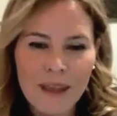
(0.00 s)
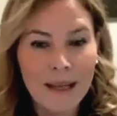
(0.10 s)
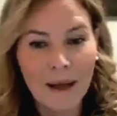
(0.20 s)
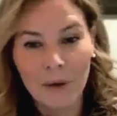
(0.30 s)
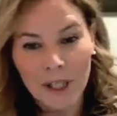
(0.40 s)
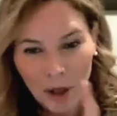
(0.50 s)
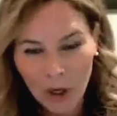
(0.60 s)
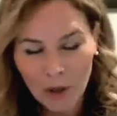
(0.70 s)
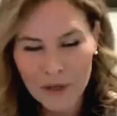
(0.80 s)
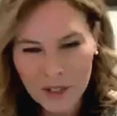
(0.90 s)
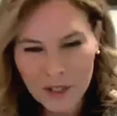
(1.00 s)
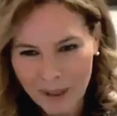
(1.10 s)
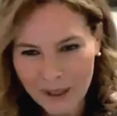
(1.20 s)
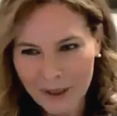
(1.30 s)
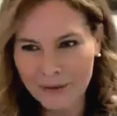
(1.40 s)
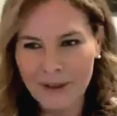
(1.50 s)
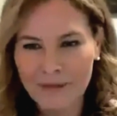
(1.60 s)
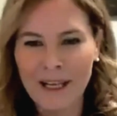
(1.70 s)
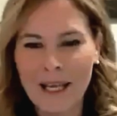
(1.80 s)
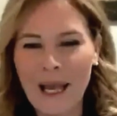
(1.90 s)
Now, on the topic of
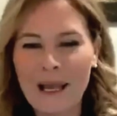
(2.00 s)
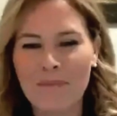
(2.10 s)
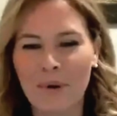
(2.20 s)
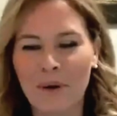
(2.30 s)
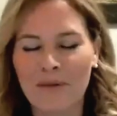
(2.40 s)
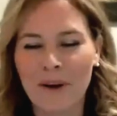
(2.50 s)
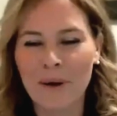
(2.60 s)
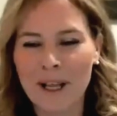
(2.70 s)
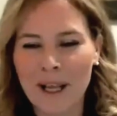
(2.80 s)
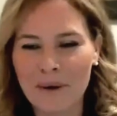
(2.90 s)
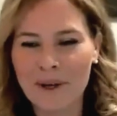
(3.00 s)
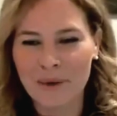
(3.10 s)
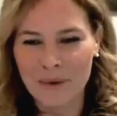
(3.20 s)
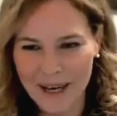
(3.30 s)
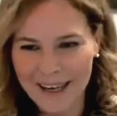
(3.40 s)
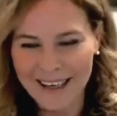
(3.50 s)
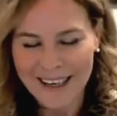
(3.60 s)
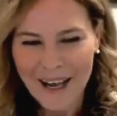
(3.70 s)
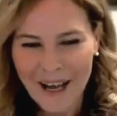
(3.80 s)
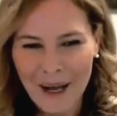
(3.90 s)
living a portfolio career,
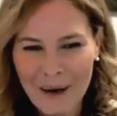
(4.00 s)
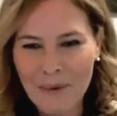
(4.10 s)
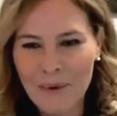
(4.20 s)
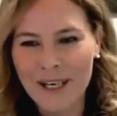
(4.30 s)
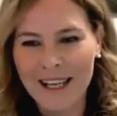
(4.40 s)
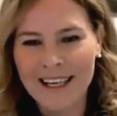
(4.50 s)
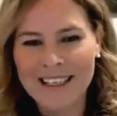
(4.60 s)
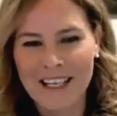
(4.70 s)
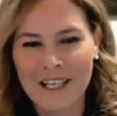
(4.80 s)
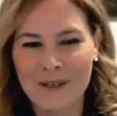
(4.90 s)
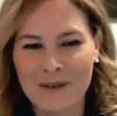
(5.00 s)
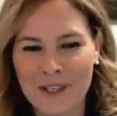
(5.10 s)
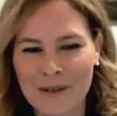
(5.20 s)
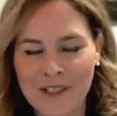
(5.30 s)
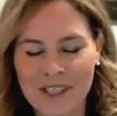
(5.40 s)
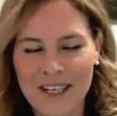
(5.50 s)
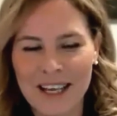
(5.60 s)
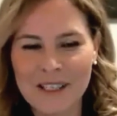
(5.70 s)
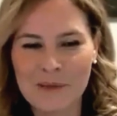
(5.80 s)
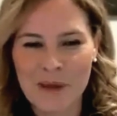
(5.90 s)
I would like to introduce
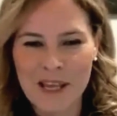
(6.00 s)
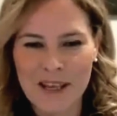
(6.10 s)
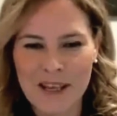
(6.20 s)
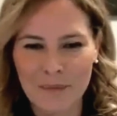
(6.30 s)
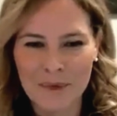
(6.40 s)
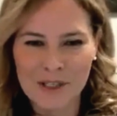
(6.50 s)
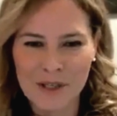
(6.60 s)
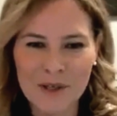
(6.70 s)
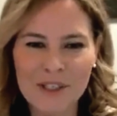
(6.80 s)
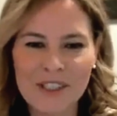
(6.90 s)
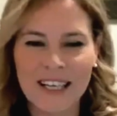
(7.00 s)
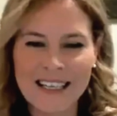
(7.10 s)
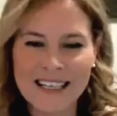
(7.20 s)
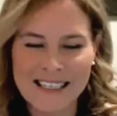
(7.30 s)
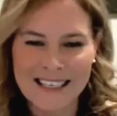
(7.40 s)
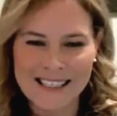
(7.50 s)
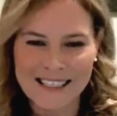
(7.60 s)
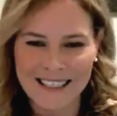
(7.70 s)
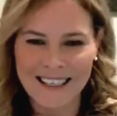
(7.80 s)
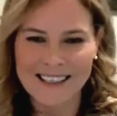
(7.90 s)
today's speaker, Monsieur Stanislas de
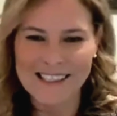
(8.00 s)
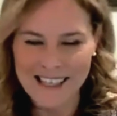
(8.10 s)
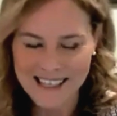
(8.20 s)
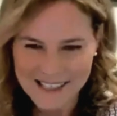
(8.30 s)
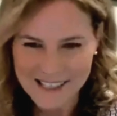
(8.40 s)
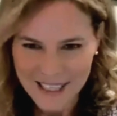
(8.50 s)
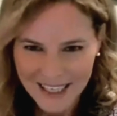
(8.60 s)
Quercize.